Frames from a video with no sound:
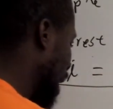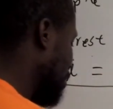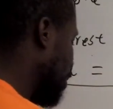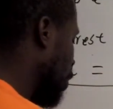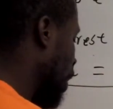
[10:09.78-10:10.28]

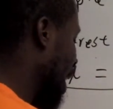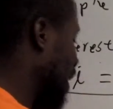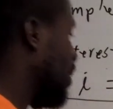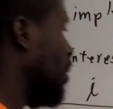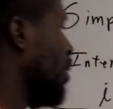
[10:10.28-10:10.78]
times the
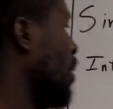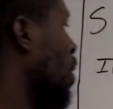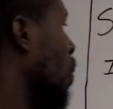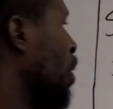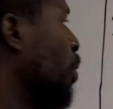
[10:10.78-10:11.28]
rate.
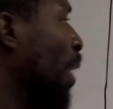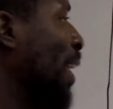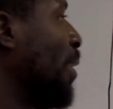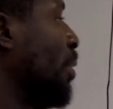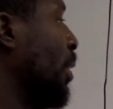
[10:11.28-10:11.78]
Well, the
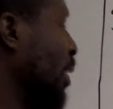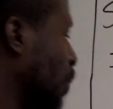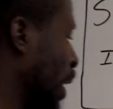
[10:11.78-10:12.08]
rate is